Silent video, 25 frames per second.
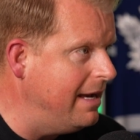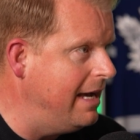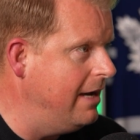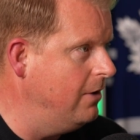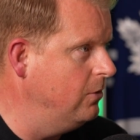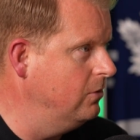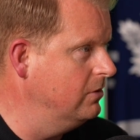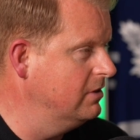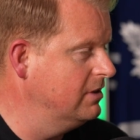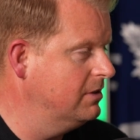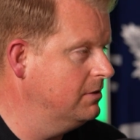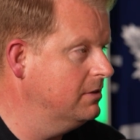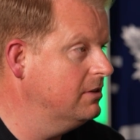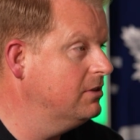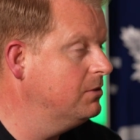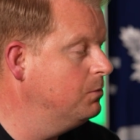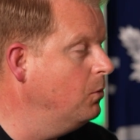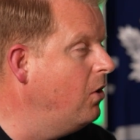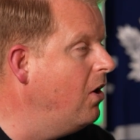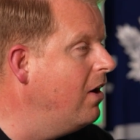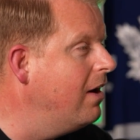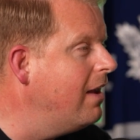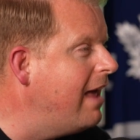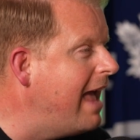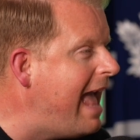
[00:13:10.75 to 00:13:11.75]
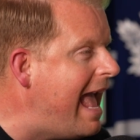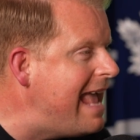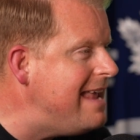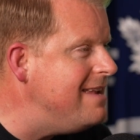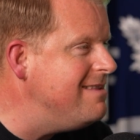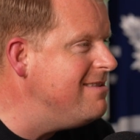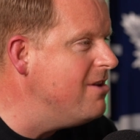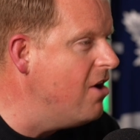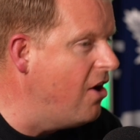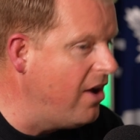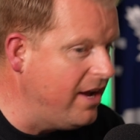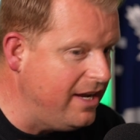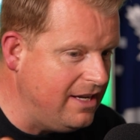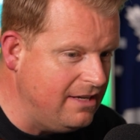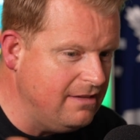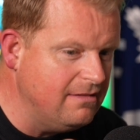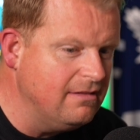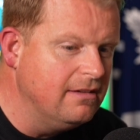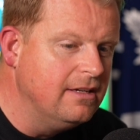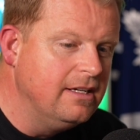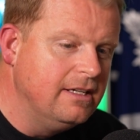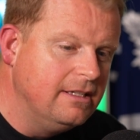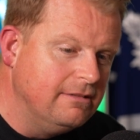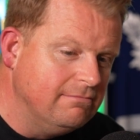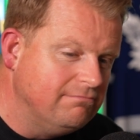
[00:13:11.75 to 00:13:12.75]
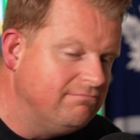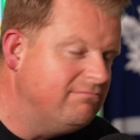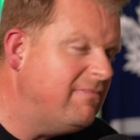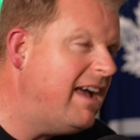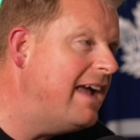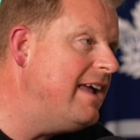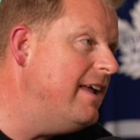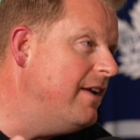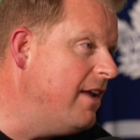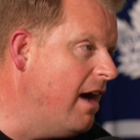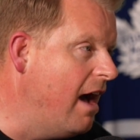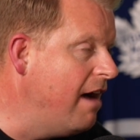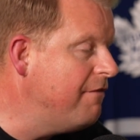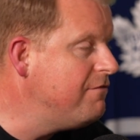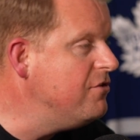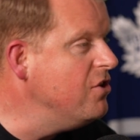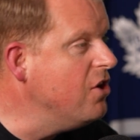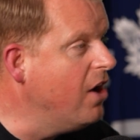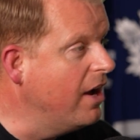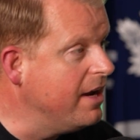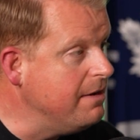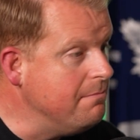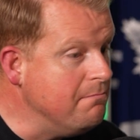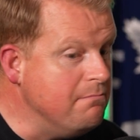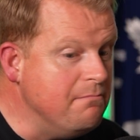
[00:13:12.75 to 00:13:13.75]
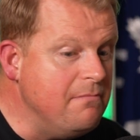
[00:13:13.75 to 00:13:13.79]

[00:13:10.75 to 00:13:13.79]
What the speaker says: It's what, like $8.5-9